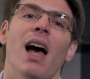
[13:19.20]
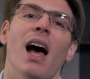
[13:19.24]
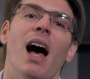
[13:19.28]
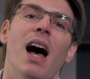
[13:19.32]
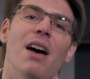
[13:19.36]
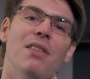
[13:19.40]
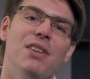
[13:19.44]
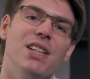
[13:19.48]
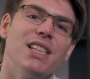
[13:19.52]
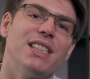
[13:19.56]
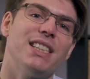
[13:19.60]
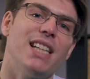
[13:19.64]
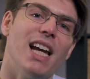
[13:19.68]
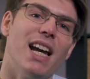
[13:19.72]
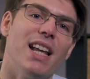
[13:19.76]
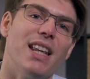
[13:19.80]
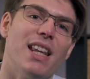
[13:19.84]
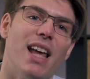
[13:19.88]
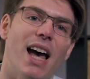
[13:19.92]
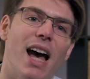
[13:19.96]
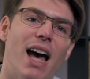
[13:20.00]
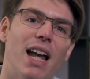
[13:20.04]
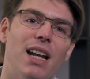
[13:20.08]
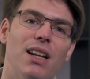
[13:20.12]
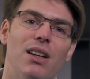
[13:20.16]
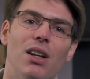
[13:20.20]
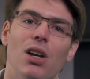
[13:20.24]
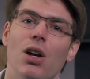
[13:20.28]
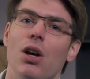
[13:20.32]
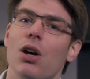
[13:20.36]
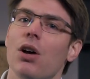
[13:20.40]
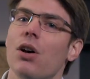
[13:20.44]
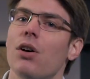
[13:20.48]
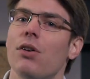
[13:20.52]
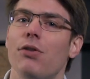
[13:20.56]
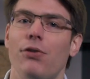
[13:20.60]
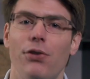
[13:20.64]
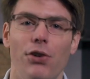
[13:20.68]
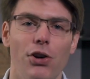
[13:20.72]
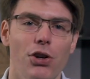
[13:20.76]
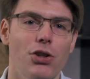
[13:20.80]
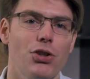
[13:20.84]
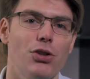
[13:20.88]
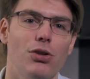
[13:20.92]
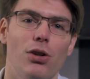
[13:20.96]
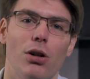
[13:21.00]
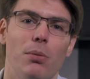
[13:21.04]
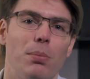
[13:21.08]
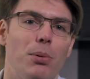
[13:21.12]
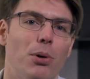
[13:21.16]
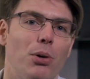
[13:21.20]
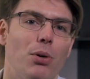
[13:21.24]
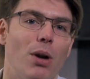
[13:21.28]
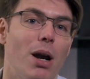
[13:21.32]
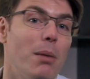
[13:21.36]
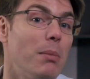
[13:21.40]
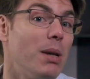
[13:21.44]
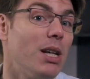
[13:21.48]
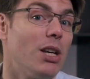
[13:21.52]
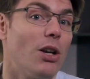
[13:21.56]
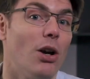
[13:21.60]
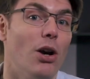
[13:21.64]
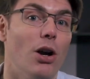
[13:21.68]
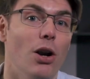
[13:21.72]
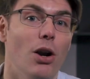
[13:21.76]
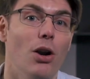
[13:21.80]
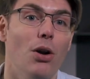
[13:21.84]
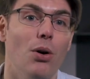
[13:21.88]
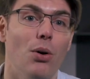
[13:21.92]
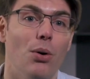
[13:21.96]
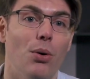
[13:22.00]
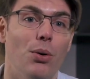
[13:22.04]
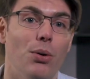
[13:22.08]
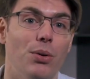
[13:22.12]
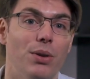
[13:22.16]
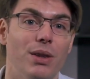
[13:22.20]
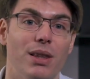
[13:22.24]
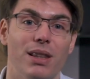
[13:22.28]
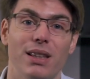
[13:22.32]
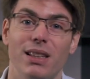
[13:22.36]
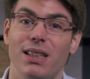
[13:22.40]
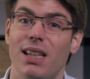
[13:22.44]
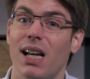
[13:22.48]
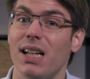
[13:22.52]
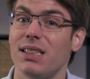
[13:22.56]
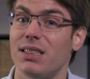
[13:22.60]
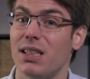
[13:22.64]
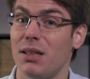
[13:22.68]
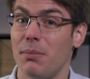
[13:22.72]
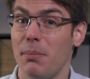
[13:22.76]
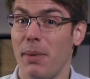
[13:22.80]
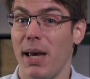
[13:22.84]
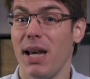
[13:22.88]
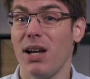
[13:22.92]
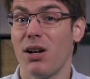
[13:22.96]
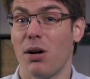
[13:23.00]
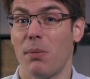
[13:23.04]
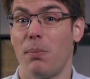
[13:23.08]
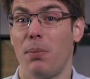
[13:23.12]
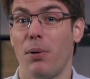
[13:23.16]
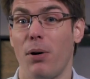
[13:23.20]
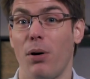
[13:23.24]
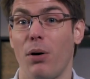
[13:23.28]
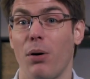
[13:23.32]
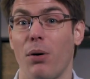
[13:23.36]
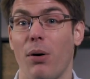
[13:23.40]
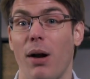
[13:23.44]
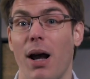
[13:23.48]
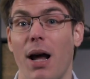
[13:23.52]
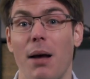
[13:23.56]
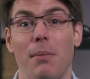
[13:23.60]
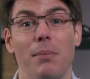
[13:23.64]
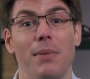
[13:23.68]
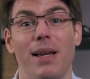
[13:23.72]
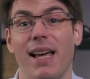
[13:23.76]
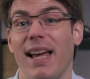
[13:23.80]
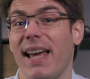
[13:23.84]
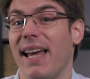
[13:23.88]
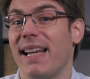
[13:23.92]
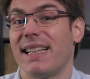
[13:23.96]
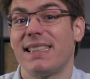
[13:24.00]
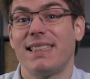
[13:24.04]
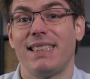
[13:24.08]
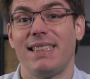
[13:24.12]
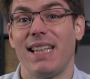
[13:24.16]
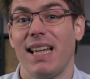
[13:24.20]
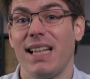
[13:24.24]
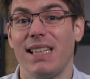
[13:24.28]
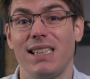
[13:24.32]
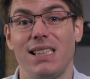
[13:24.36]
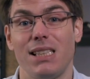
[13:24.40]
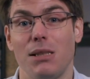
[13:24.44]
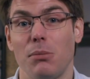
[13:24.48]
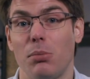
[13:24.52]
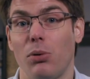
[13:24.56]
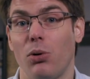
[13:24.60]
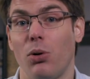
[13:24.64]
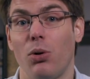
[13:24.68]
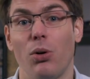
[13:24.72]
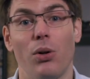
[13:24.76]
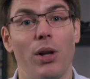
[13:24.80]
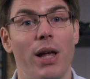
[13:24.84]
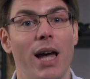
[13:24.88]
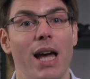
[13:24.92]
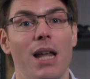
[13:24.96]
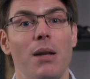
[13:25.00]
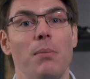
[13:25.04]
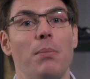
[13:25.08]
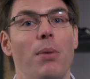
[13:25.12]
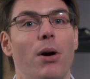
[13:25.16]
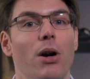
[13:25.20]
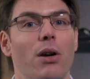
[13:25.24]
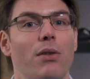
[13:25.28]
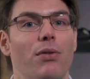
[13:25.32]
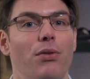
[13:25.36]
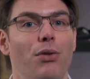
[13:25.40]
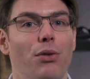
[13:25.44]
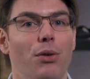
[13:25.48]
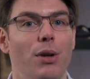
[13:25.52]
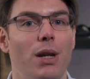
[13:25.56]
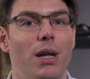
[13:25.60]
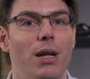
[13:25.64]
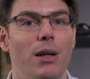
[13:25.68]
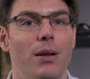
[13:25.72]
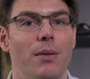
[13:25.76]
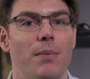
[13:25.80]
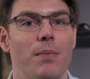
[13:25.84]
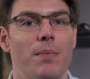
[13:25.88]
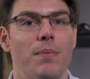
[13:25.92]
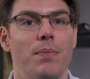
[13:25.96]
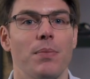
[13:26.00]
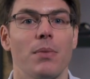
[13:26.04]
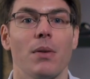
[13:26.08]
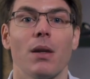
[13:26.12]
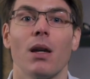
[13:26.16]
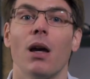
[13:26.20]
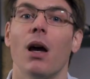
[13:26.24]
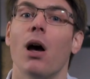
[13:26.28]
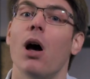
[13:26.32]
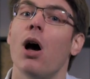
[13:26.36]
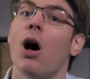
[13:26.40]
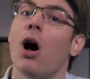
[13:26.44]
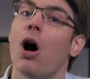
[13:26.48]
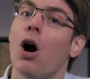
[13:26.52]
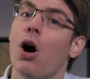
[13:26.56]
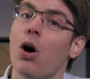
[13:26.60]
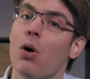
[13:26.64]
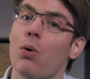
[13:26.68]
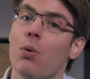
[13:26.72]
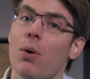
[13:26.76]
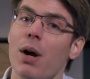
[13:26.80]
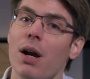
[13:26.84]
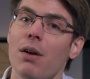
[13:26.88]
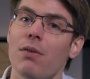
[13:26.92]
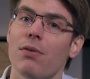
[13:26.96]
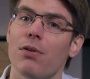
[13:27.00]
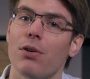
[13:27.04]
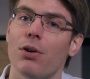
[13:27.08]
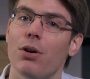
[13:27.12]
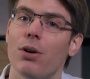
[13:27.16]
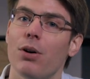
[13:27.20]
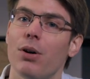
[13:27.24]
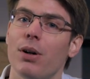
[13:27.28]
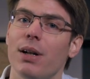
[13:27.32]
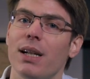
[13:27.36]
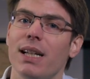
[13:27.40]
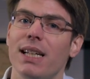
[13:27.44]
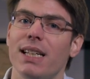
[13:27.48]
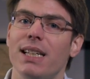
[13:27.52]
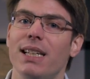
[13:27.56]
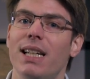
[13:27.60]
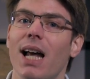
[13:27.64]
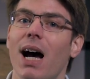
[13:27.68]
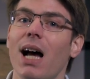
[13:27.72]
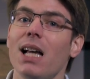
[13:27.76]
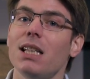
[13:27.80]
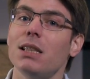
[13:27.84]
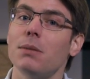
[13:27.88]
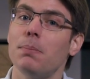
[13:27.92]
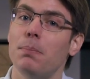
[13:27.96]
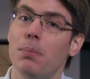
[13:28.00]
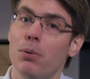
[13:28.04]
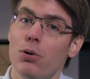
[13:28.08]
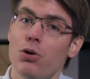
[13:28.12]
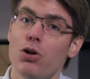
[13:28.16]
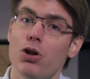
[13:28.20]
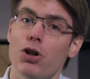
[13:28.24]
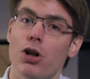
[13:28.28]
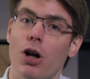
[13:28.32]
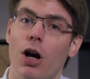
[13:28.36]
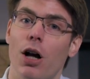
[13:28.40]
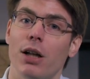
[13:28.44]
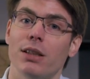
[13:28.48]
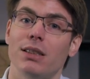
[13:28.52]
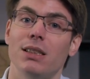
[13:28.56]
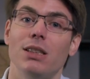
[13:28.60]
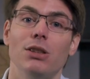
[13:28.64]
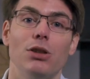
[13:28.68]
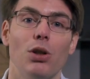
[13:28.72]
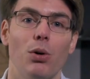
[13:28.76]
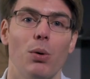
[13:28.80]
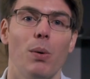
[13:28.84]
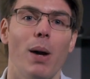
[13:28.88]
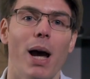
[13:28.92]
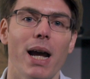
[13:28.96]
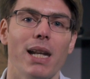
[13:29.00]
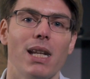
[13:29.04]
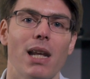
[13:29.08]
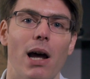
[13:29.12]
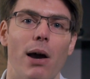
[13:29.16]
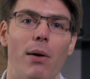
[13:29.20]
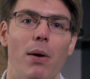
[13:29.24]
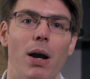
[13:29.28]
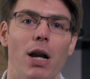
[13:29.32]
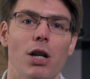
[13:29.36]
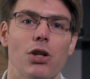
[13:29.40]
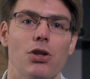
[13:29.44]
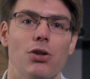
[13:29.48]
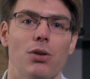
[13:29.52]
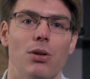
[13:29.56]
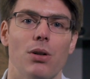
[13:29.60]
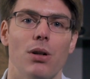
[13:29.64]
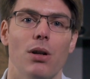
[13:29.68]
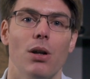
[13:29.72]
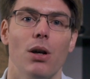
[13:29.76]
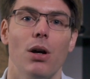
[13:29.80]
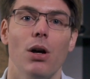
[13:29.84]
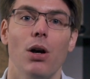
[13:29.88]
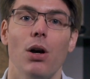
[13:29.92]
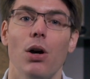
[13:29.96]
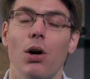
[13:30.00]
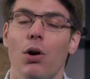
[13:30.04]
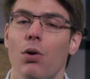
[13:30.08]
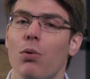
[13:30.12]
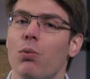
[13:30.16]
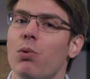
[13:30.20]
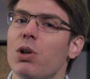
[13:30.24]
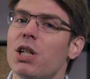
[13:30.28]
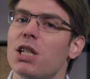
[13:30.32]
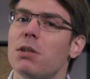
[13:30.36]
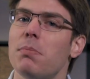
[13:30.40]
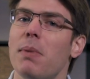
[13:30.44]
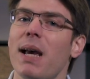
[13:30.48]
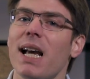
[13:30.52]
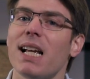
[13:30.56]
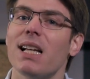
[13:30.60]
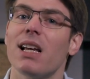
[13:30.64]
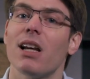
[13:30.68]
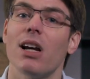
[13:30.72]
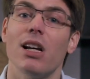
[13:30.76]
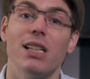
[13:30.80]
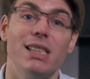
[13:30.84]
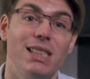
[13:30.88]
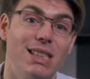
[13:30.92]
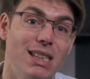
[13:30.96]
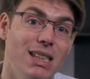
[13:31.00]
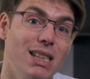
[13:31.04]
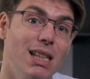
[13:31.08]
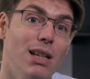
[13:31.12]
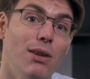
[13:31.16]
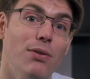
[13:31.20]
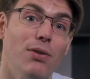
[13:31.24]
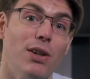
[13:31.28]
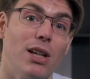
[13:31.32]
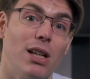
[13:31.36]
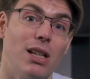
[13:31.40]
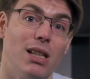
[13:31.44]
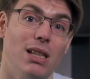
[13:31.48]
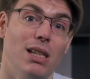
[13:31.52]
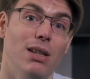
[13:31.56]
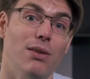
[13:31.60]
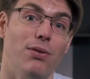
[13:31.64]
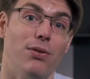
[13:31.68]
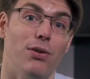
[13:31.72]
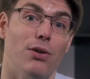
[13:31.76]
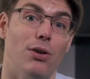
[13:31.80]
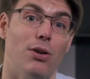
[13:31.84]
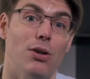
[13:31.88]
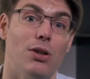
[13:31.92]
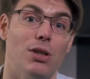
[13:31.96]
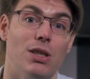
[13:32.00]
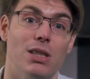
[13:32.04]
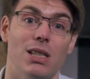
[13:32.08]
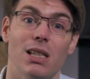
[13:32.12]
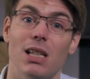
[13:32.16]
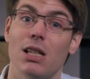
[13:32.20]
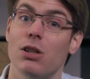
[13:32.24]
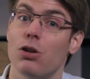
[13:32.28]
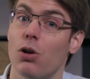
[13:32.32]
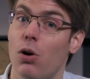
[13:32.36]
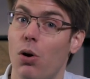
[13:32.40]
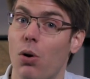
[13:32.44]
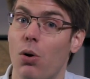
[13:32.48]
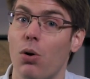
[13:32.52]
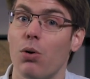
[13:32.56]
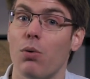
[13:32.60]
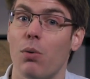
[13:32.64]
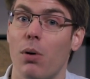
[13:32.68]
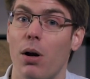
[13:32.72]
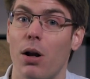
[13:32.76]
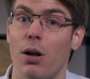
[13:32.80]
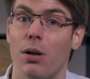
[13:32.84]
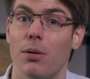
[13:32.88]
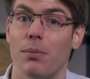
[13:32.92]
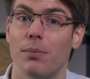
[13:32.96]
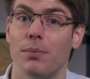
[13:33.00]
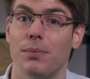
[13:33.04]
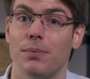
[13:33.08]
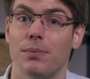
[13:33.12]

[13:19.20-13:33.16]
Having said that, functional programming alone doesn't make our program extensible and bug-free. However, it does push us in the right direction, which makes a significant difference in the long run.